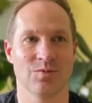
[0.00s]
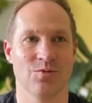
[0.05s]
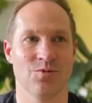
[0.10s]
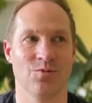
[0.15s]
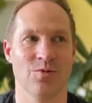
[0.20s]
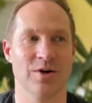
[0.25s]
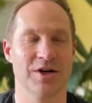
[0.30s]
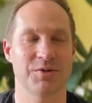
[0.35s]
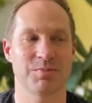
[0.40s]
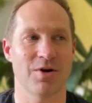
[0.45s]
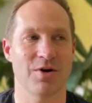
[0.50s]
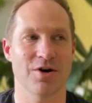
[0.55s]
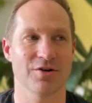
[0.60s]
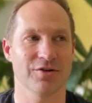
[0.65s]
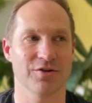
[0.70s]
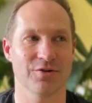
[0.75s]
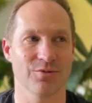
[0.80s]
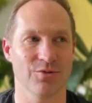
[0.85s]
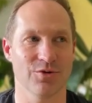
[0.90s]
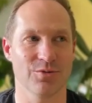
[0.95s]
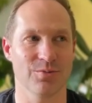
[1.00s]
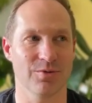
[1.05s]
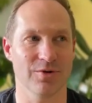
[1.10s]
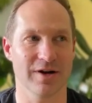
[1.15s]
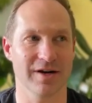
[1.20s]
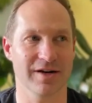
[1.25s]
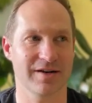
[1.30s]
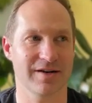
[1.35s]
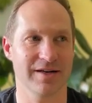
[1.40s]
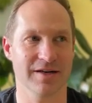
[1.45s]
which part of the
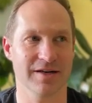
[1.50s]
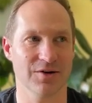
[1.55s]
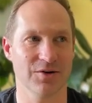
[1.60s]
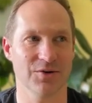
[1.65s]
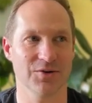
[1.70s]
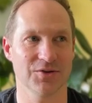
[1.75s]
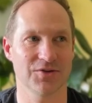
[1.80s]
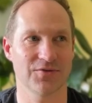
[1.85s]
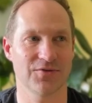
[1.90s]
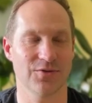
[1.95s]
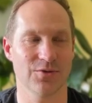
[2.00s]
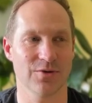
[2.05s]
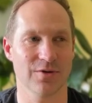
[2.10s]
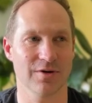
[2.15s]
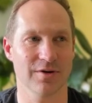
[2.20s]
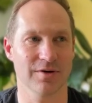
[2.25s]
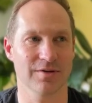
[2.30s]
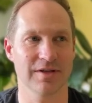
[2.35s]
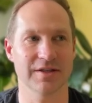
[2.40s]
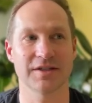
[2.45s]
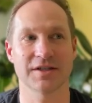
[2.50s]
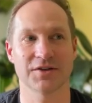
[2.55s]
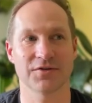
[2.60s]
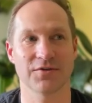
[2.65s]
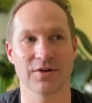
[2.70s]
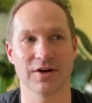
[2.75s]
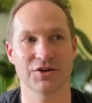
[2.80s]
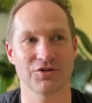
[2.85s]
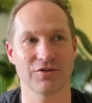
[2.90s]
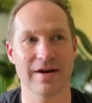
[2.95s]
rubric it goes for. This is
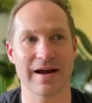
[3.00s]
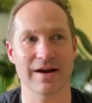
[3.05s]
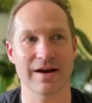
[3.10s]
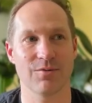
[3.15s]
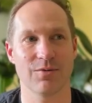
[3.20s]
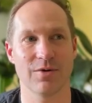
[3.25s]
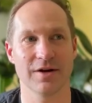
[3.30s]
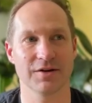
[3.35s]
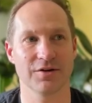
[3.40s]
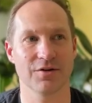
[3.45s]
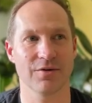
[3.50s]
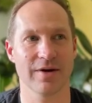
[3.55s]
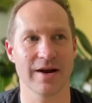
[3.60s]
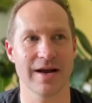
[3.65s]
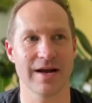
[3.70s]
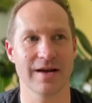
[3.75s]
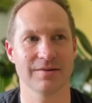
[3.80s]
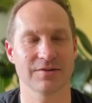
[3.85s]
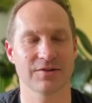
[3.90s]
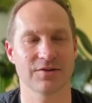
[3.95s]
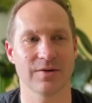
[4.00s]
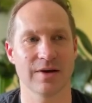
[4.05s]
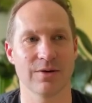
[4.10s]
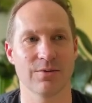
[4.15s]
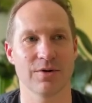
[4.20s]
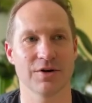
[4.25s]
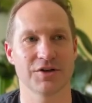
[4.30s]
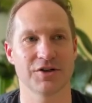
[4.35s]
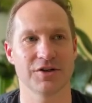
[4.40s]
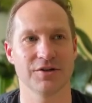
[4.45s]
for a track 1 grant. So I
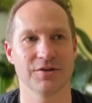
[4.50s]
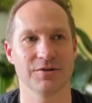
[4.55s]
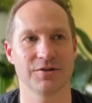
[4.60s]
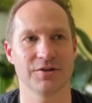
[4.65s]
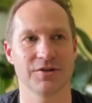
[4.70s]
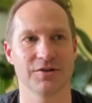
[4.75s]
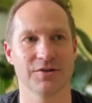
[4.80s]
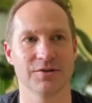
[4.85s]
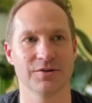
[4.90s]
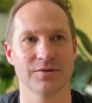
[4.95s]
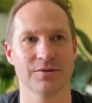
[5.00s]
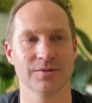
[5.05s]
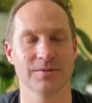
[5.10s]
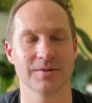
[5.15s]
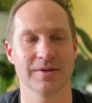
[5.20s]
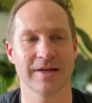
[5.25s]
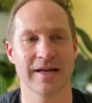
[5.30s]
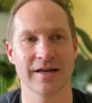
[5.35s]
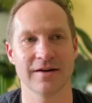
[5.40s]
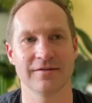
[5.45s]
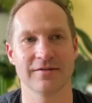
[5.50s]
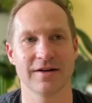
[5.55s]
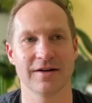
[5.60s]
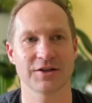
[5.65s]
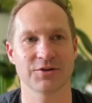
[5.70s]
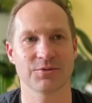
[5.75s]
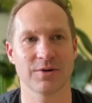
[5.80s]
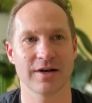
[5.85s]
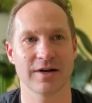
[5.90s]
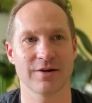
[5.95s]
want you to
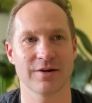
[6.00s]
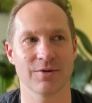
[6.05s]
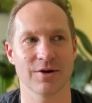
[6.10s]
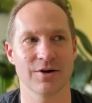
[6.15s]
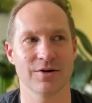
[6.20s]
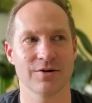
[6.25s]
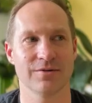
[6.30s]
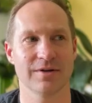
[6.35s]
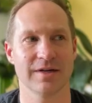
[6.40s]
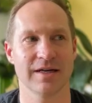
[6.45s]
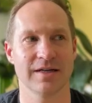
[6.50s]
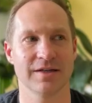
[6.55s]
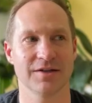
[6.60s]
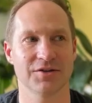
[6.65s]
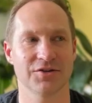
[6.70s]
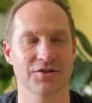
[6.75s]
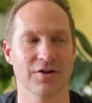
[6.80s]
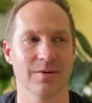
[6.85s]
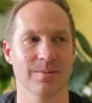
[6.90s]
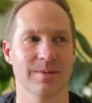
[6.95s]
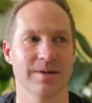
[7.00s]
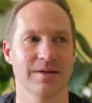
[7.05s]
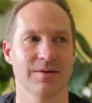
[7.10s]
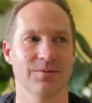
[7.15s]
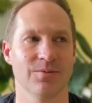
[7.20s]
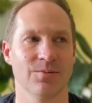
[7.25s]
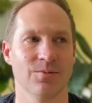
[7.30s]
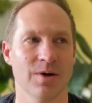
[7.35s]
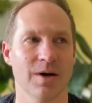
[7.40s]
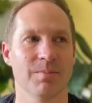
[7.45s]
analyze what I wrote and determine
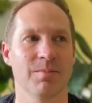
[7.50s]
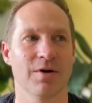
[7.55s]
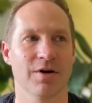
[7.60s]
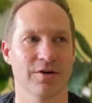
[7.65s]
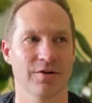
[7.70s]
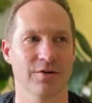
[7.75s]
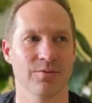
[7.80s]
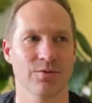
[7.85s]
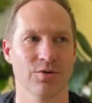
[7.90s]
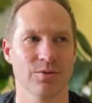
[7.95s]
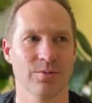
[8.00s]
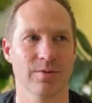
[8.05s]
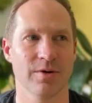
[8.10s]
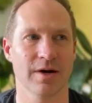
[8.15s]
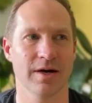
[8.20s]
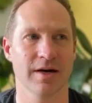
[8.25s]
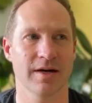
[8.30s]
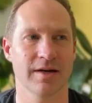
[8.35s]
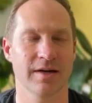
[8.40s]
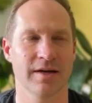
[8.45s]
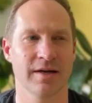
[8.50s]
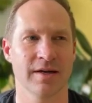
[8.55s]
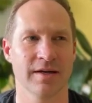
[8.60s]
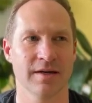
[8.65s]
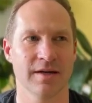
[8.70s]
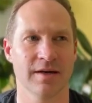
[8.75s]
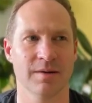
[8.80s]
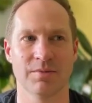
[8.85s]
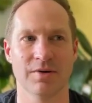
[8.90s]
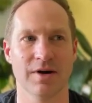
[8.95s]
what part of the rubric
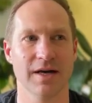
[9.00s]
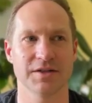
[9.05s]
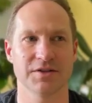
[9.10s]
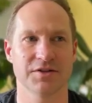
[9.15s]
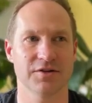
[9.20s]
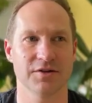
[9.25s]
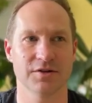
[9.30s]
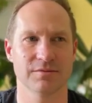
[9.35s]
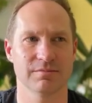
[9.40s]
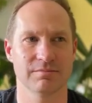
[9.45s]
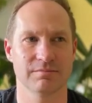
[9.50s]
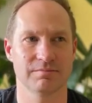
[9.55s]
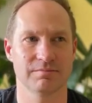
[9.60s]
it applies to.